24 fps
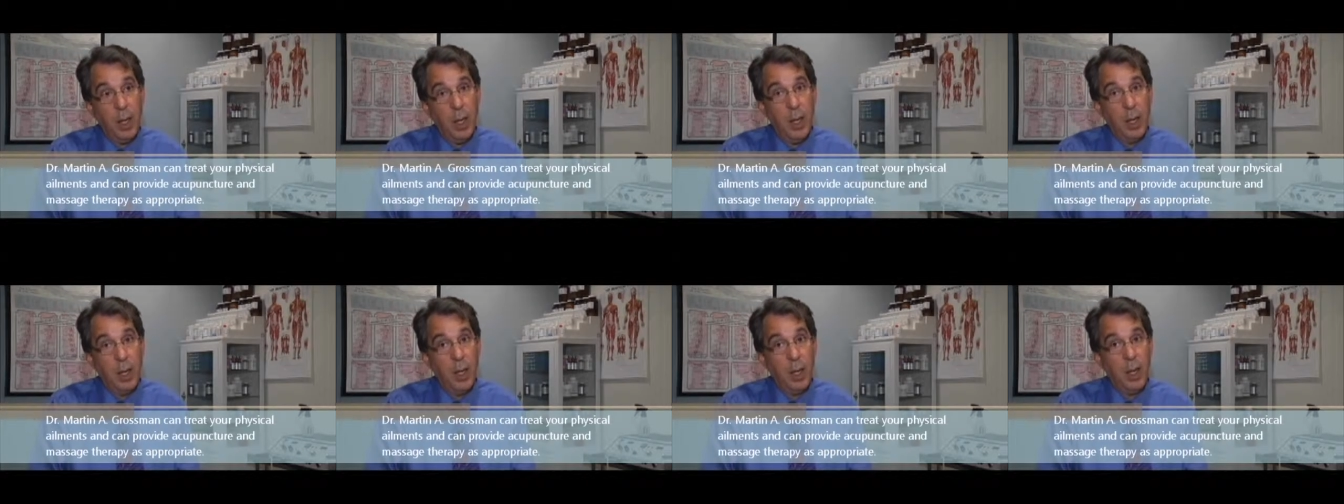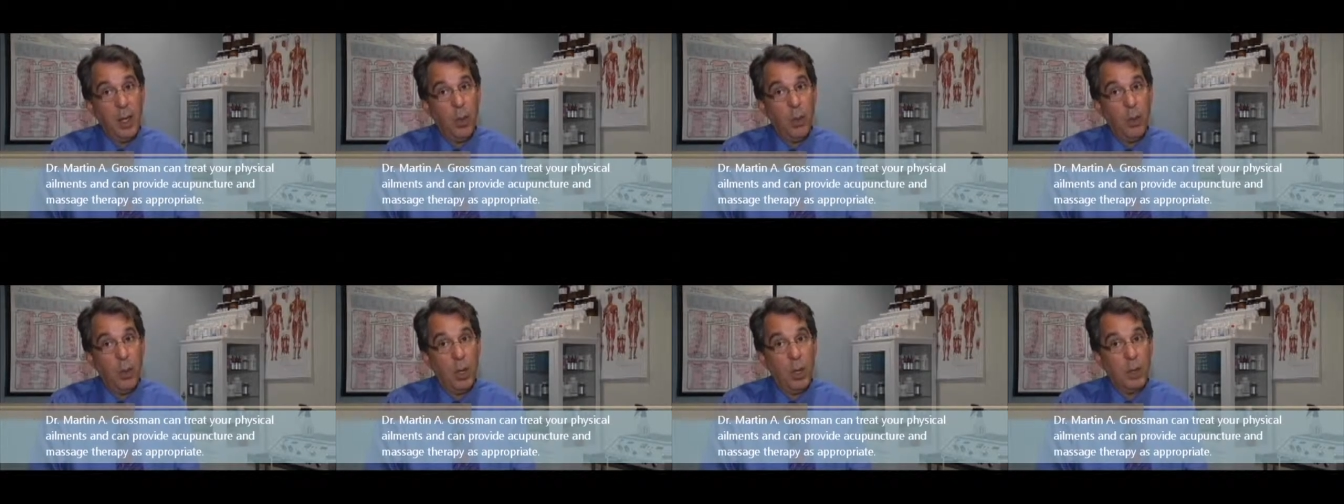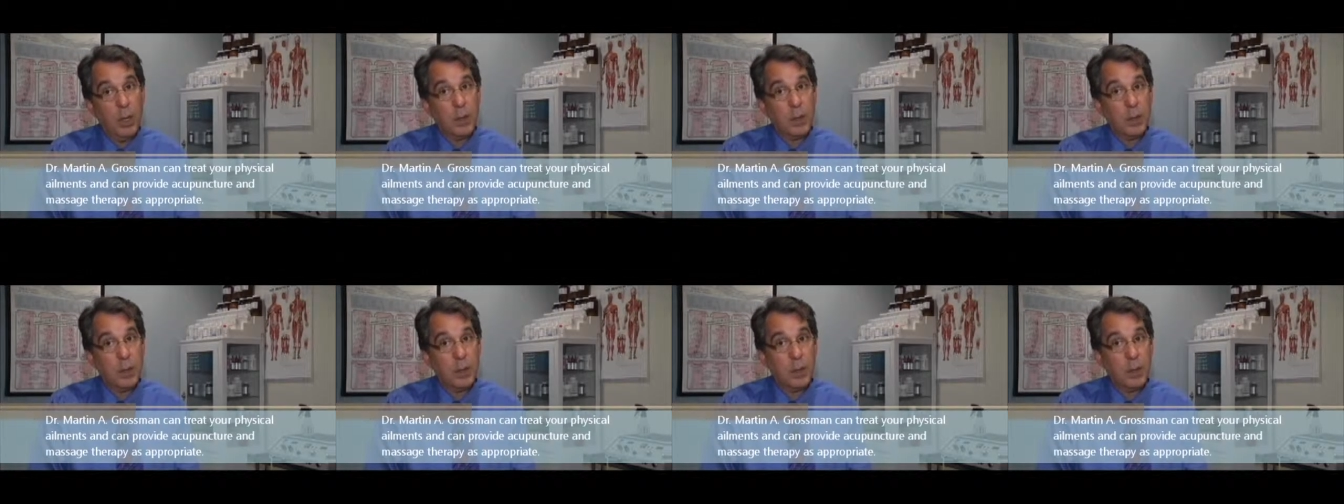He
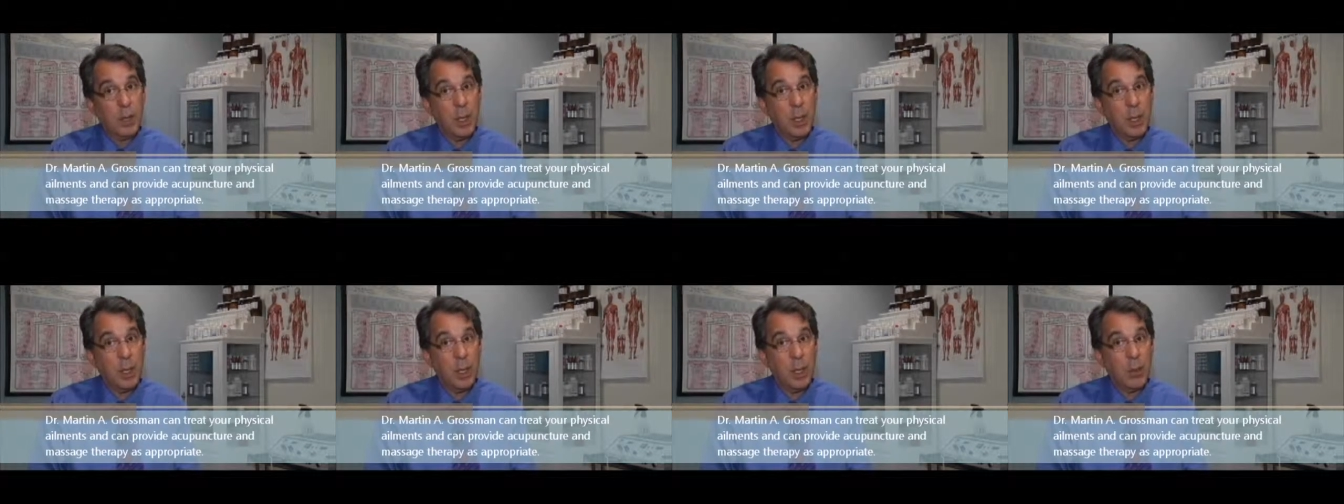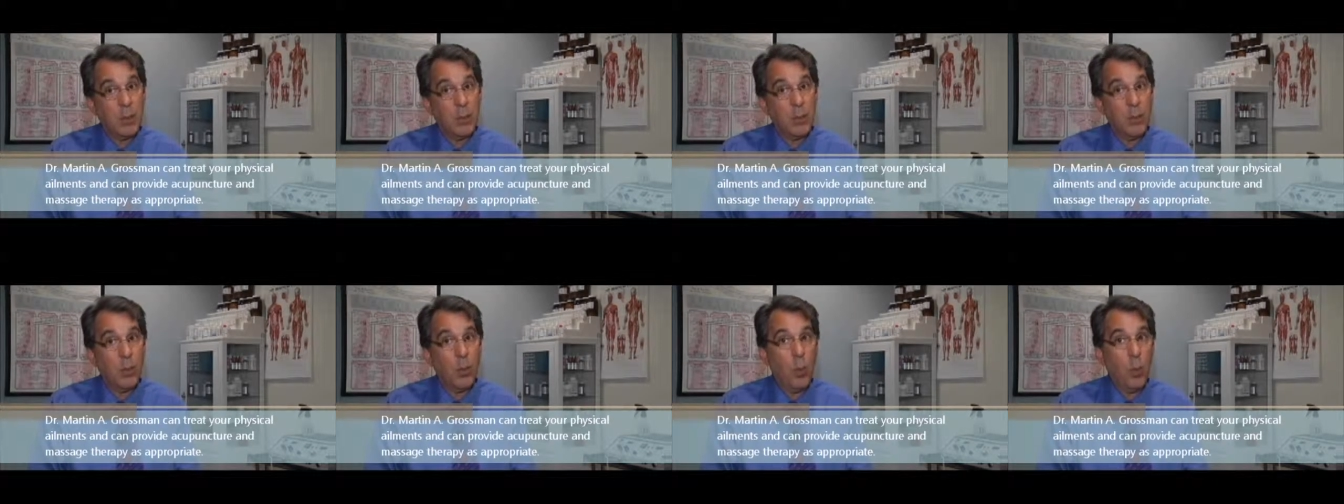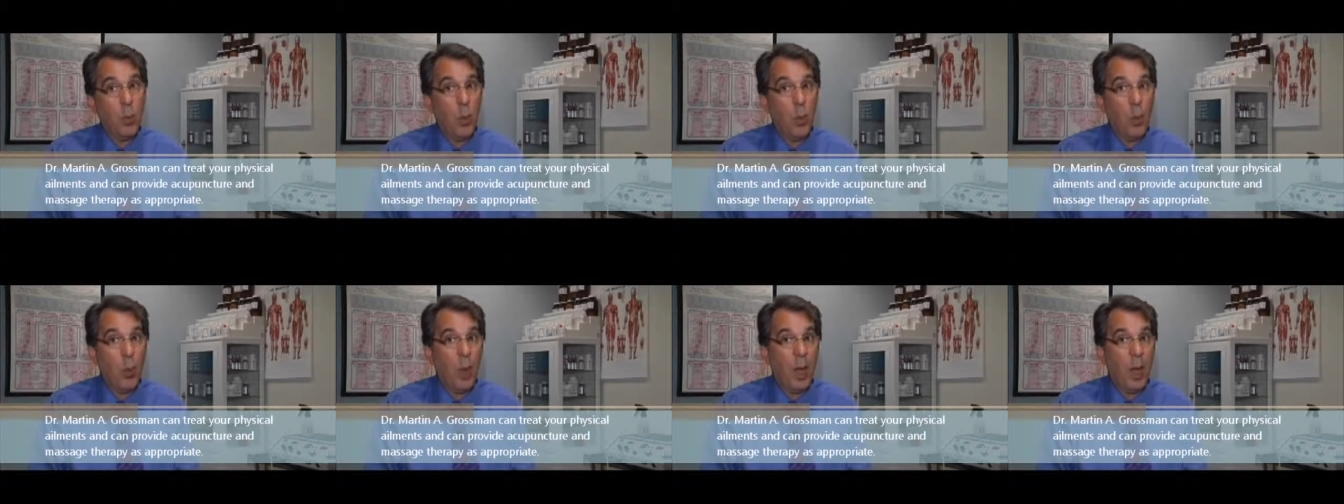was um,
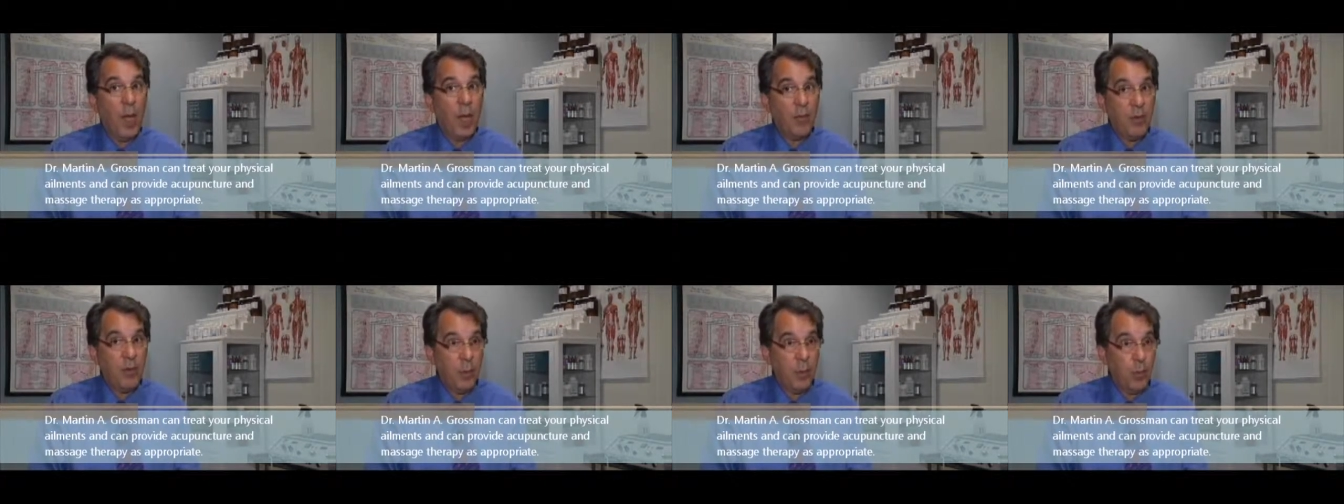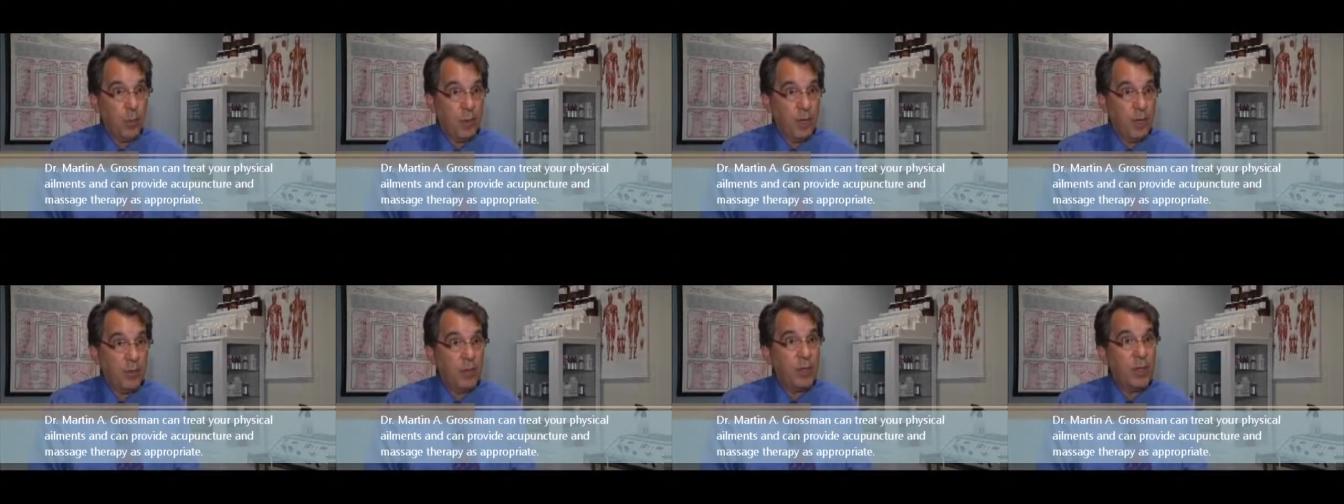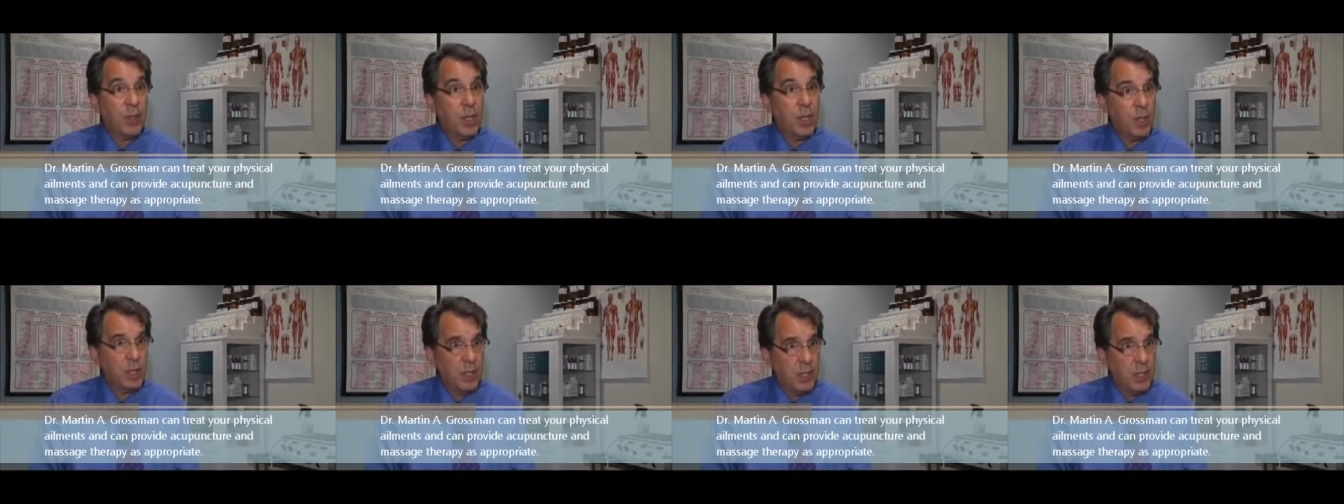having
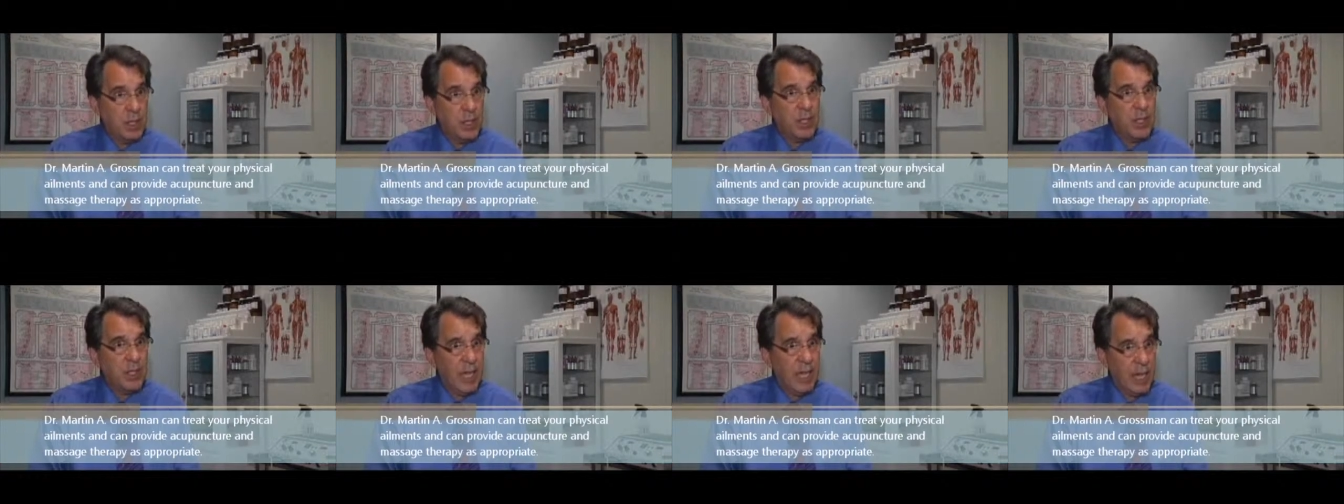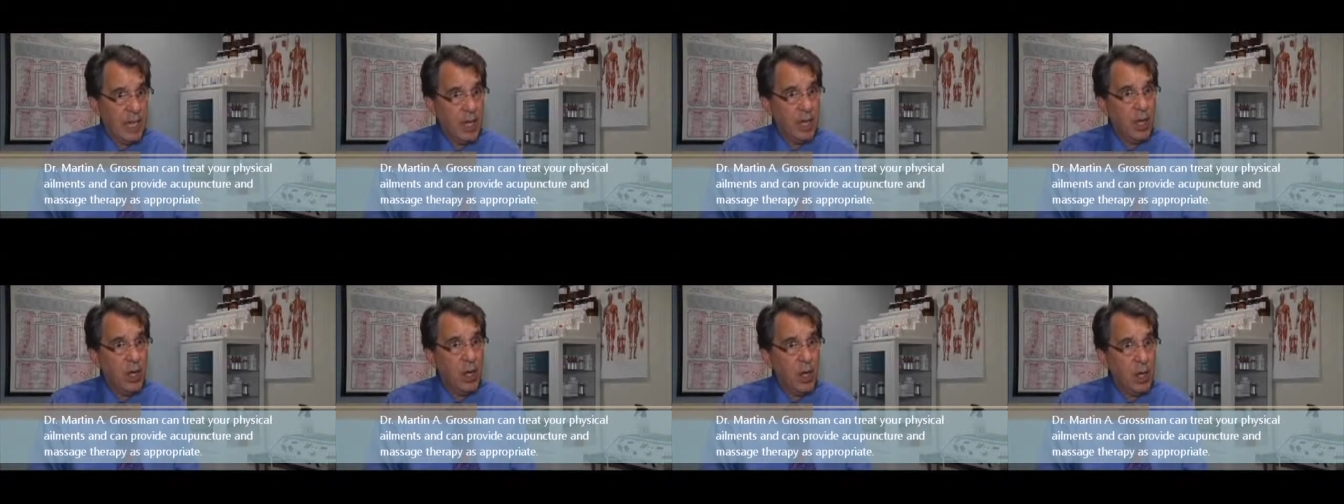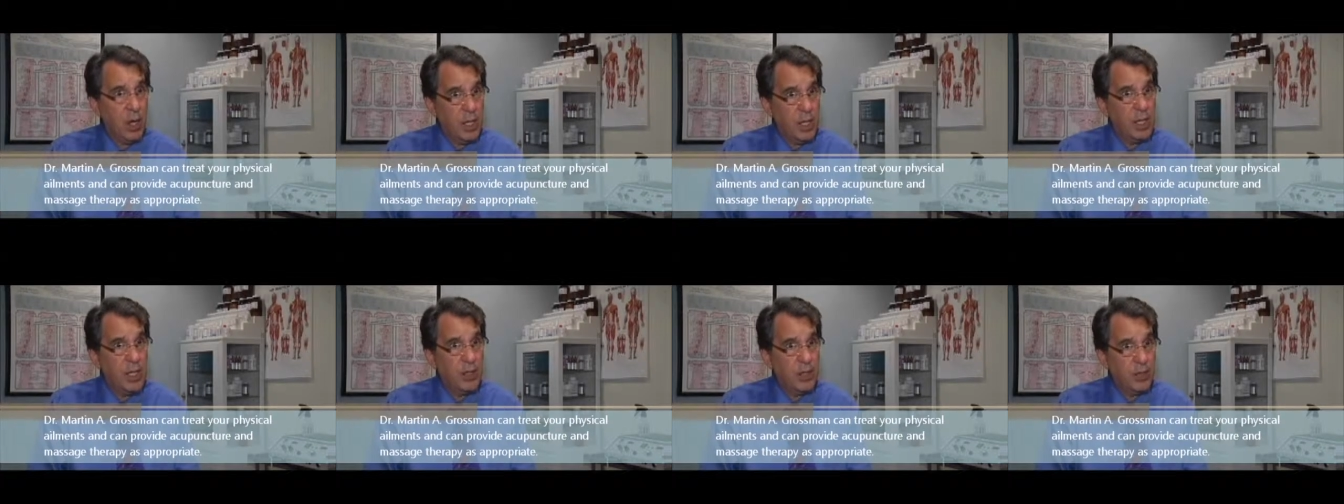difficulty standing
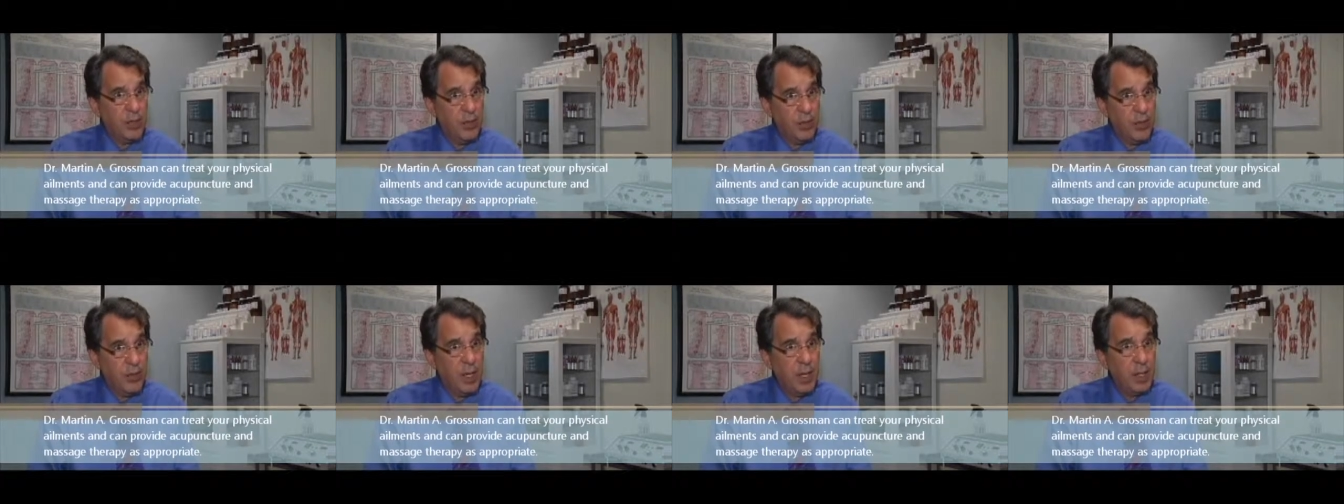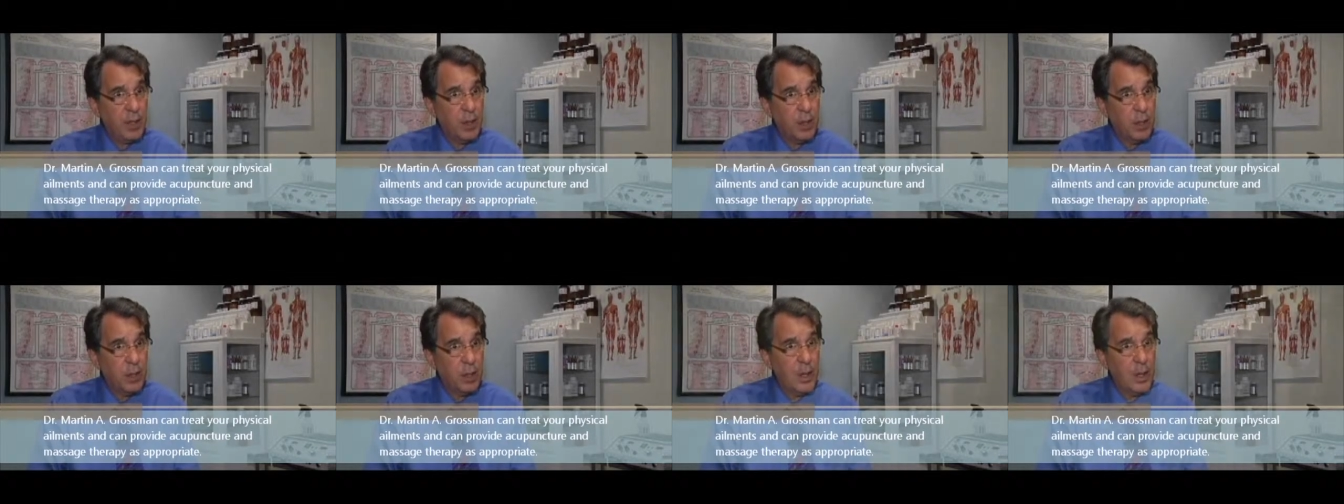on his feet.